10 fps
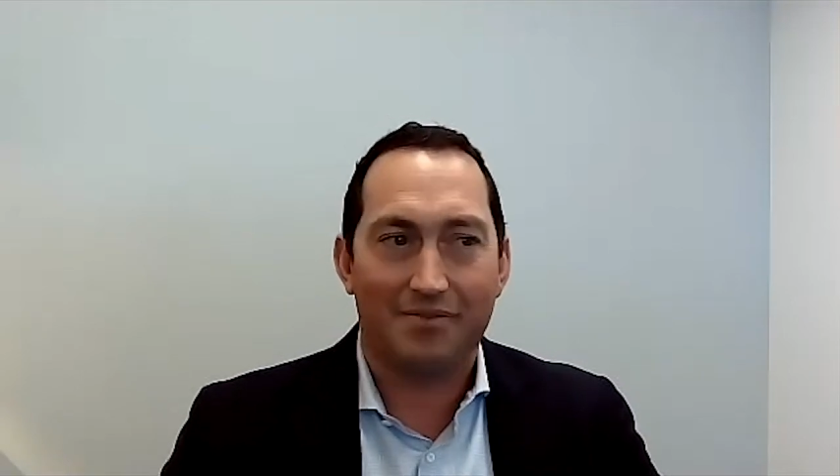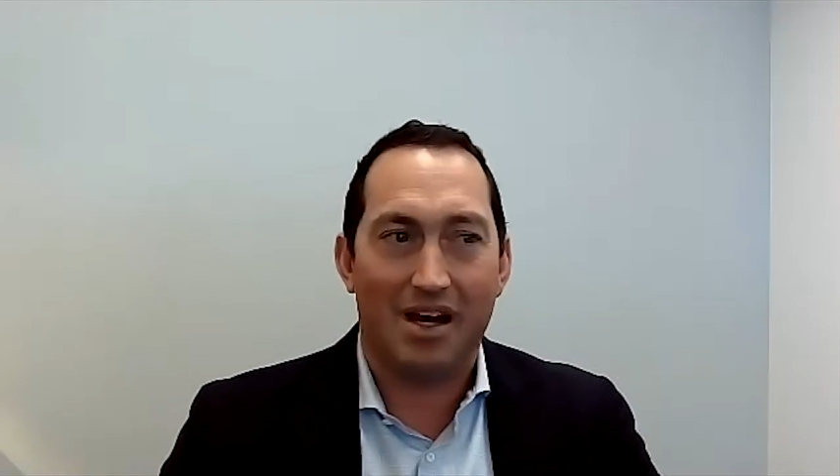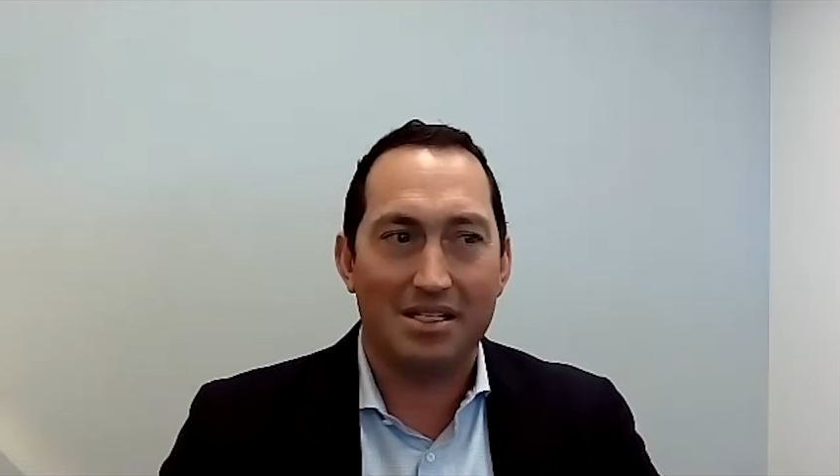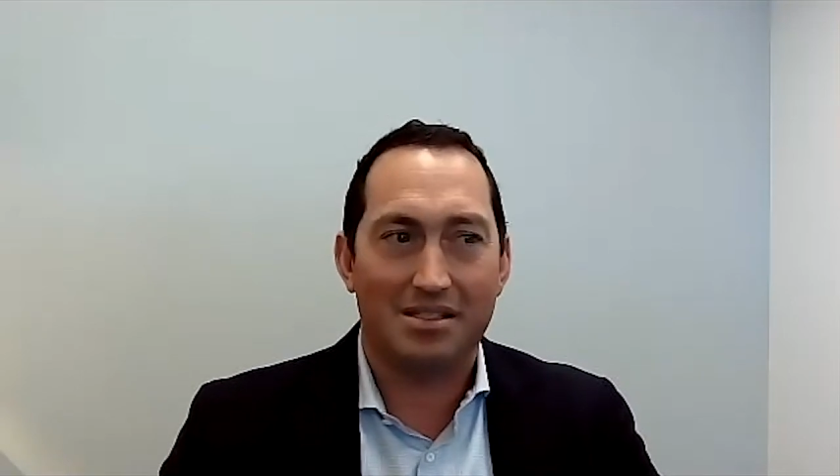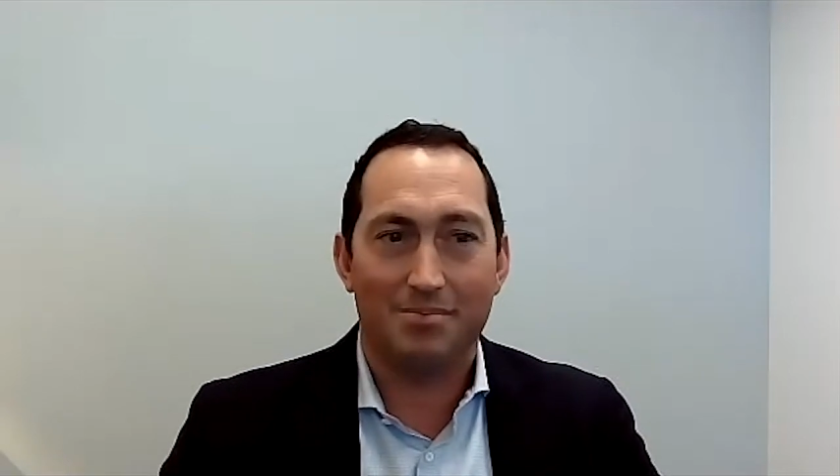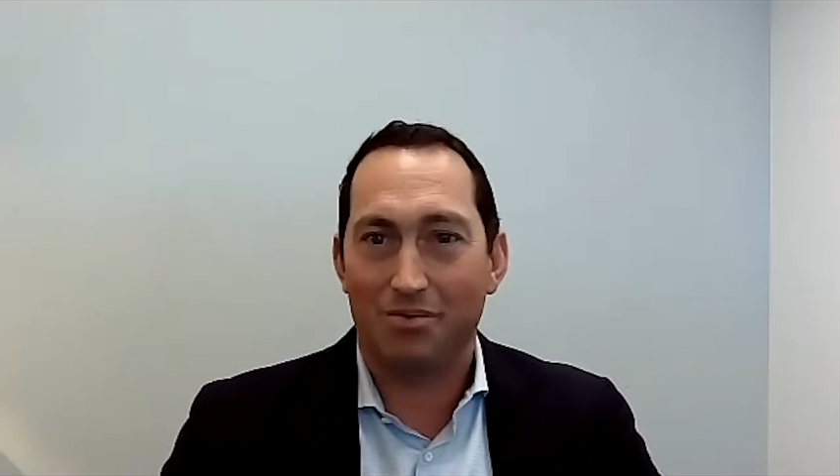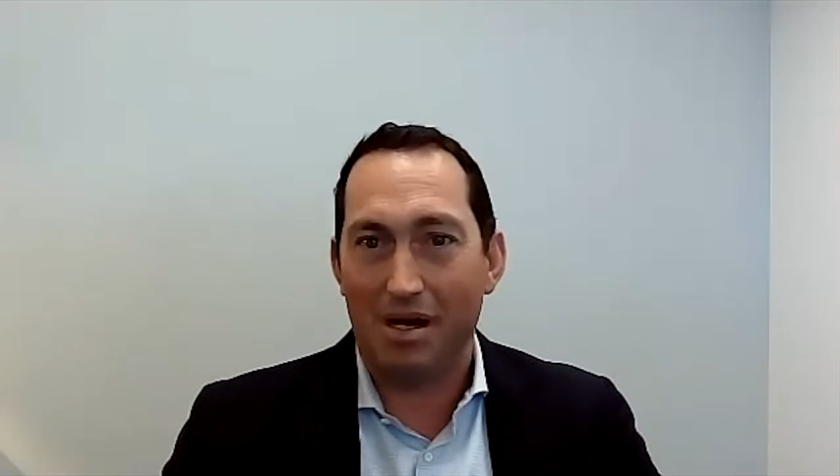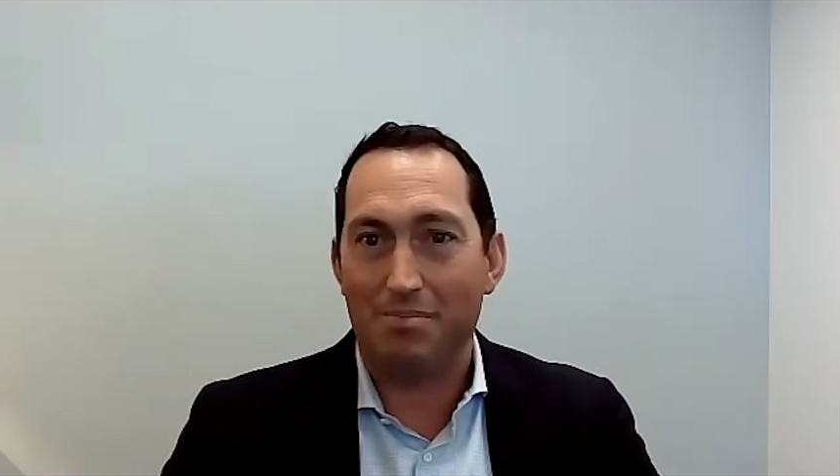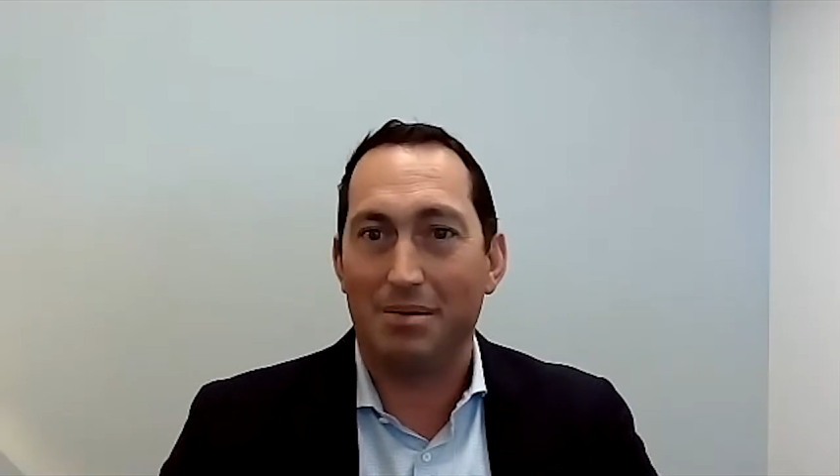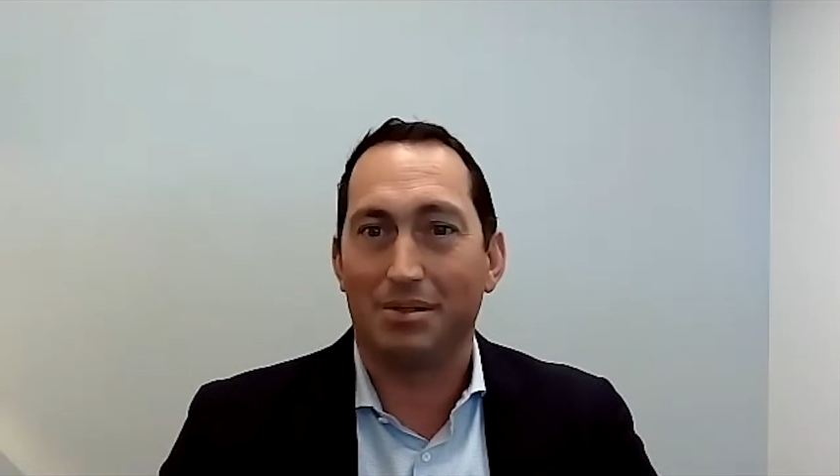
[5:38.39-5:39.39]
find some of the
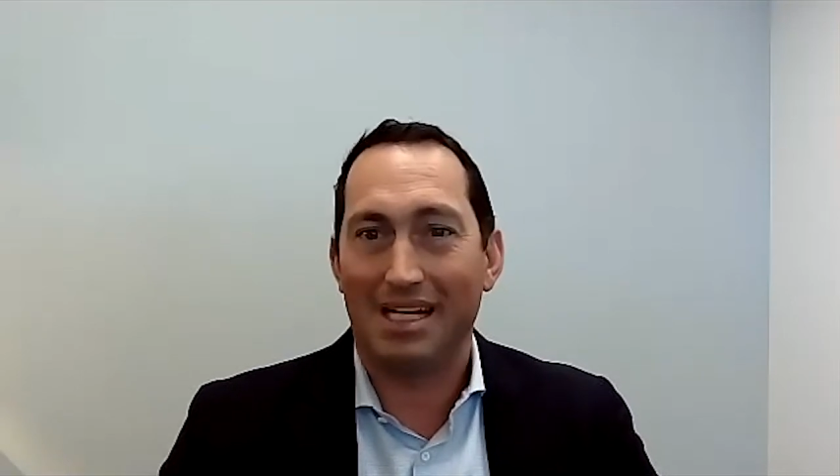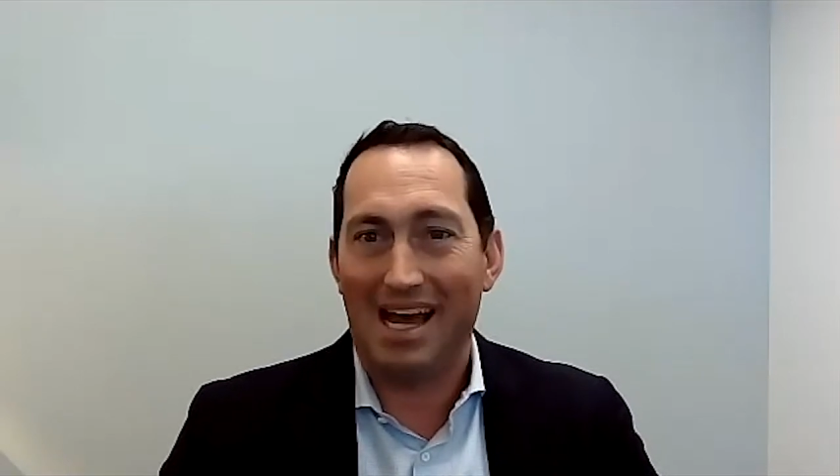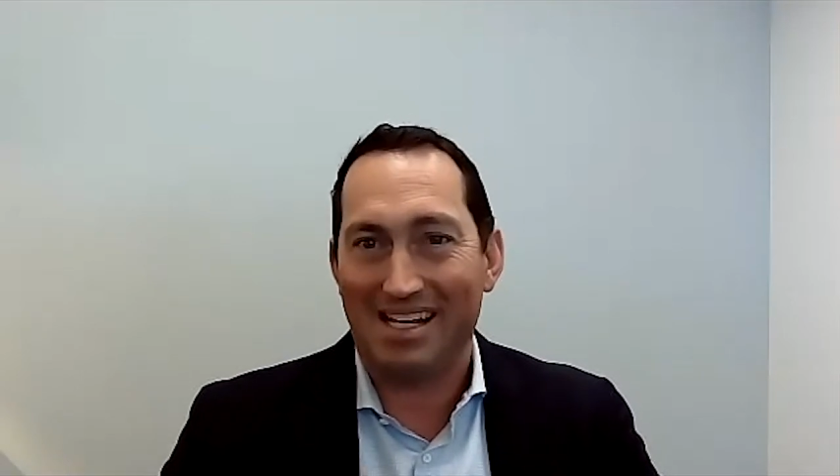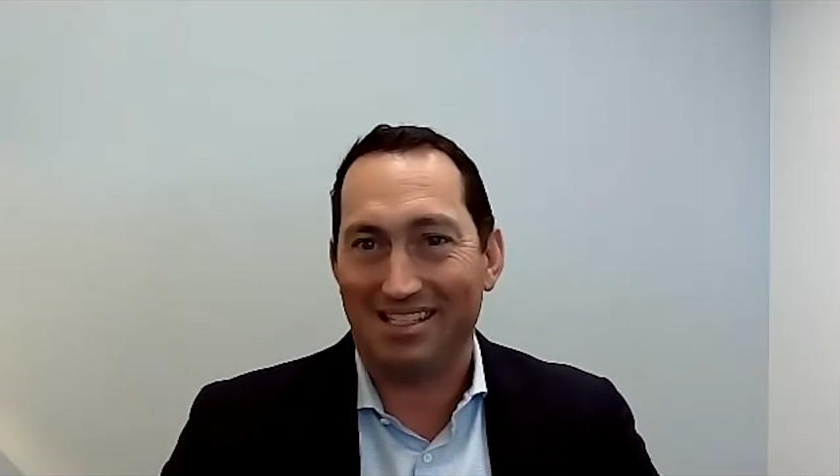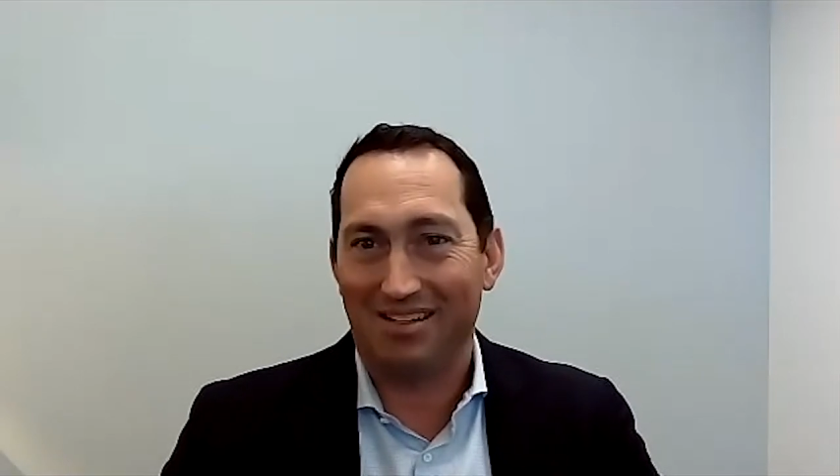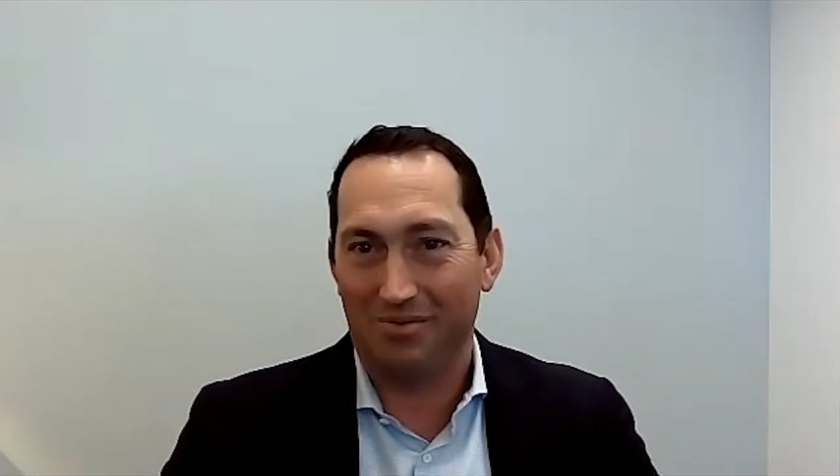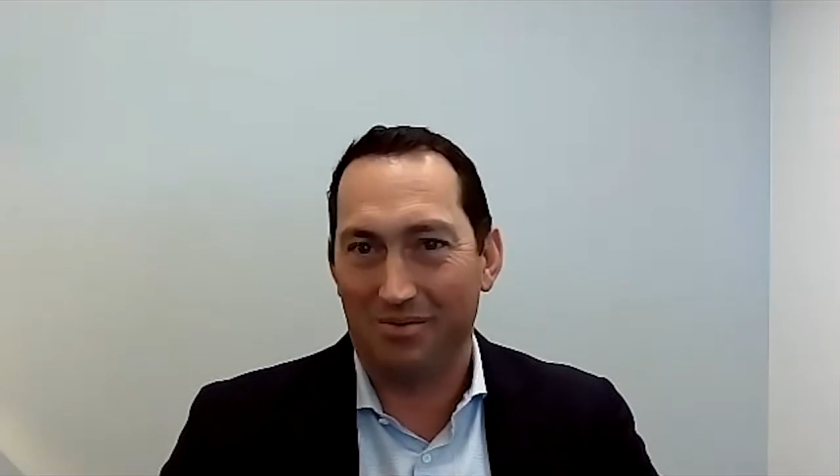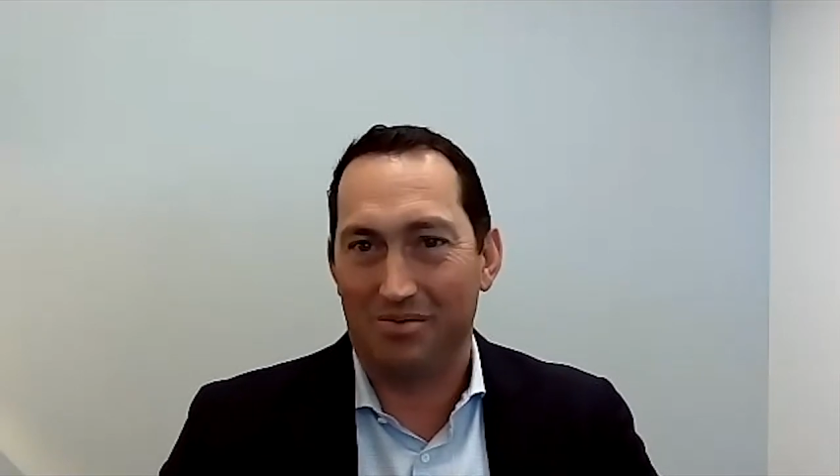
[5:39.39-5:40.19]
right people to ask of